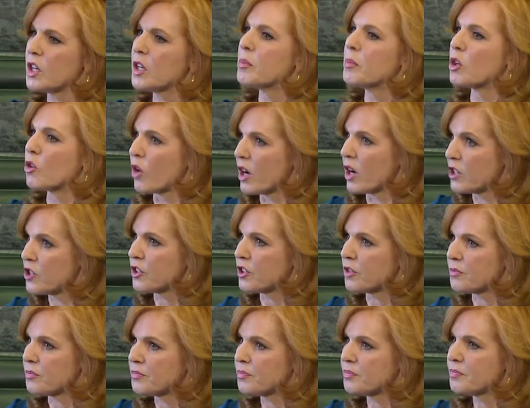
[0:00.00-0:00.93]
to
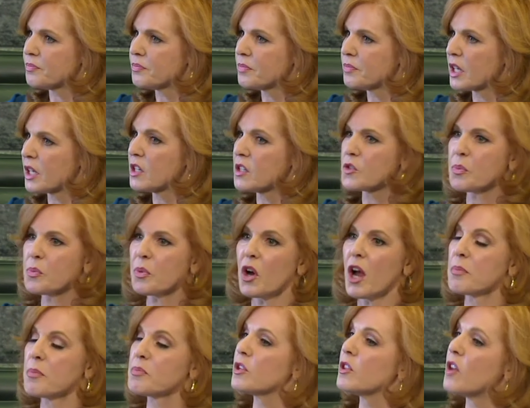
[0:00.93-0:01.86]
immigration, because
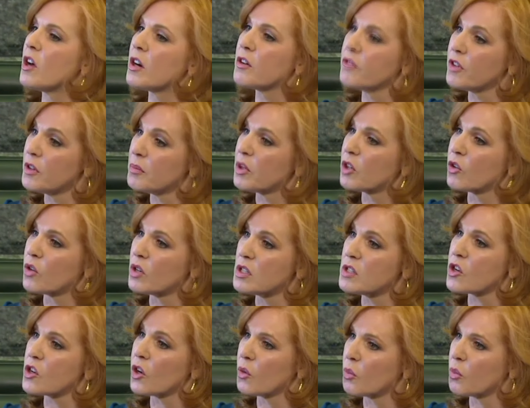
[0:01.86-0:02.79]
perhaps a lot of
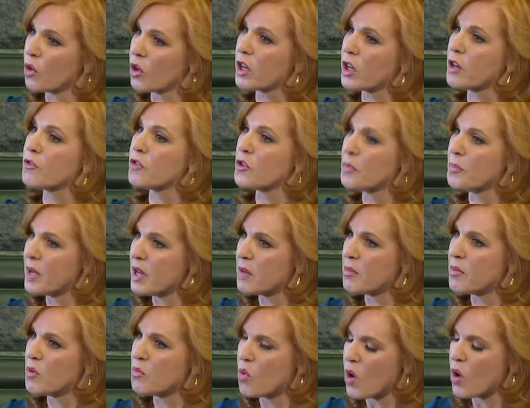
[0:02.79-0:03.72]
immigrants are working for a
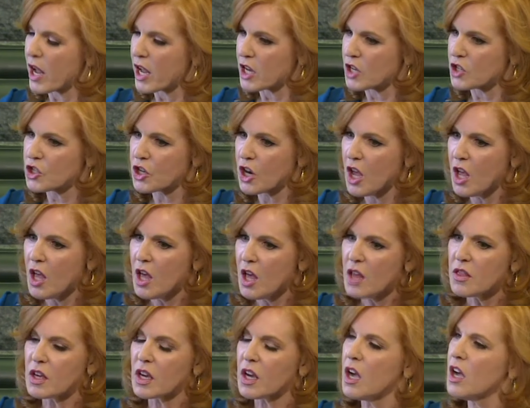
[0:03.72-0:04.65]
minimum wage.
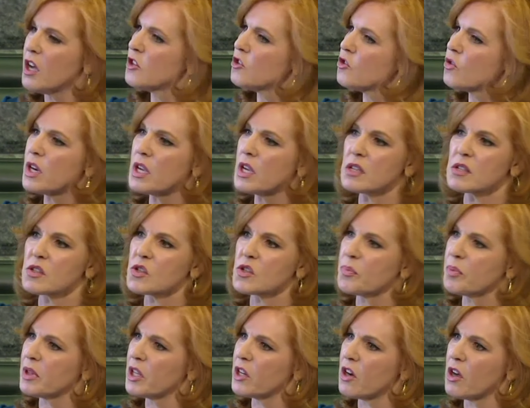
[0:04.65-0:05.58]
The country has
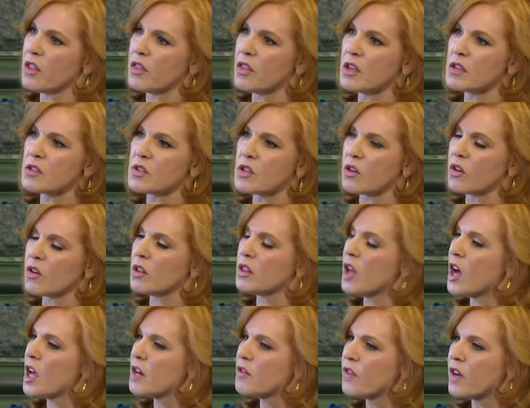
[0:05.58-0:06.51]
split on this. There are a
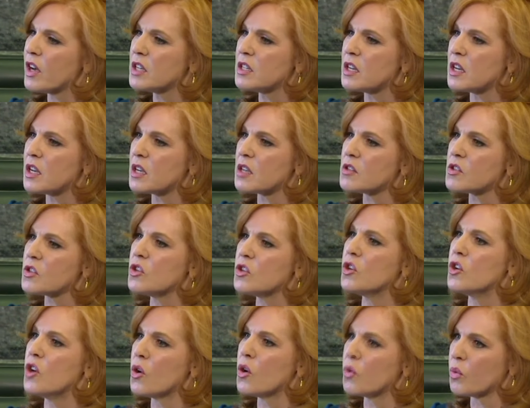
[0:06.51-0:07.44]
lot of ideas,
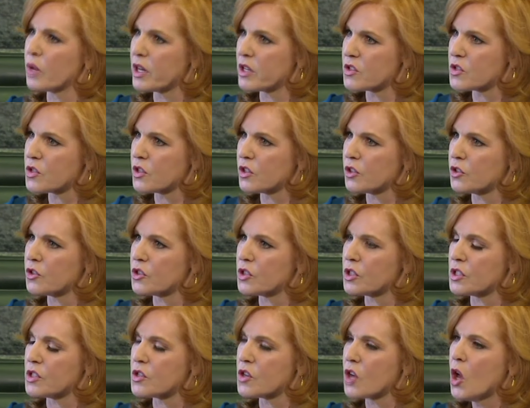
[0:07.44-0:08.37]
no real
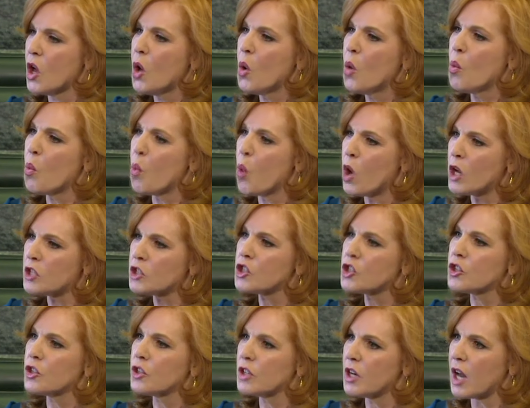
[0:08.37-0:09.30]
solutions. What
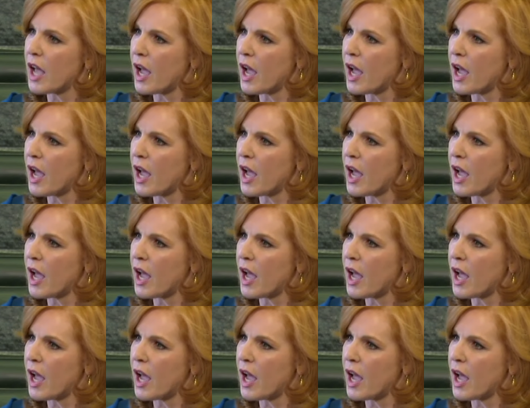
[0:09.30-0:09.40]
should